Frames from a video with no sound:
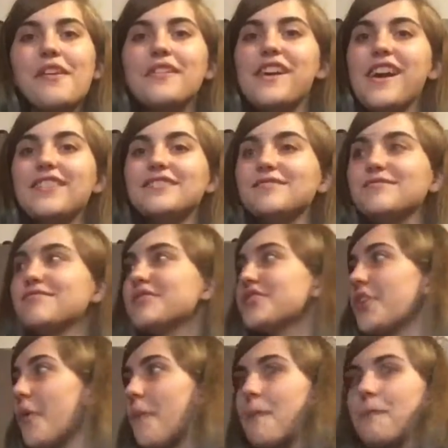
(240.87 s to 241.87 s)
Yeah,
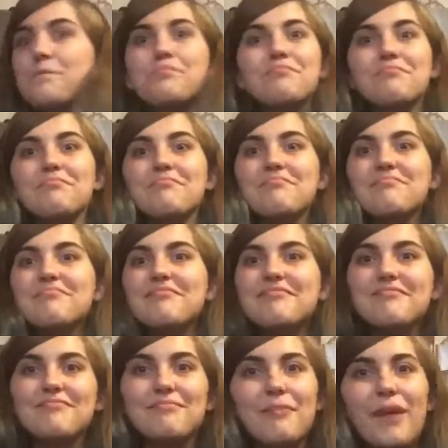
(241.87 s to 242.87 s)
so
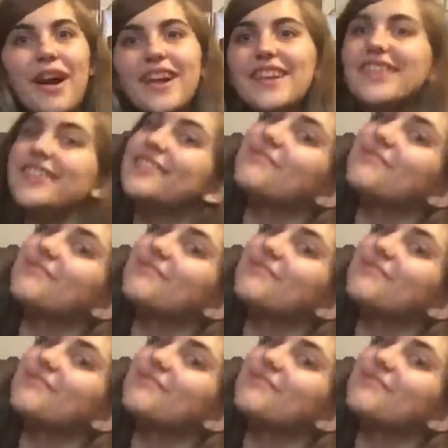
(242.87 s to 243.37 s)
bye.